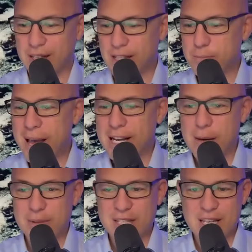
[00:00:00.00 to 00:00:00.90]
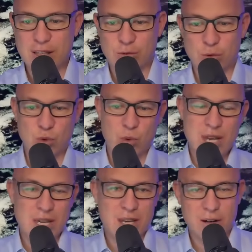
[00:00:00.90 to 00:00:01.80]
Let's back up and take you through the
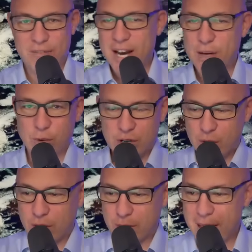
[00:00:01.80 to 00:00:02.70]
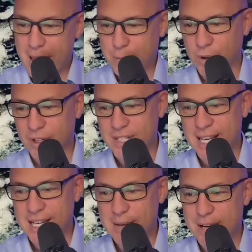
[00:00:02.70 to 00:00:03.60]
week here. Find where you are on the map. We're going to
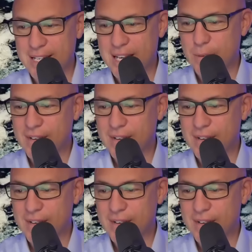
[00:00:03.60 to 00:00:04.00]
take it day by day.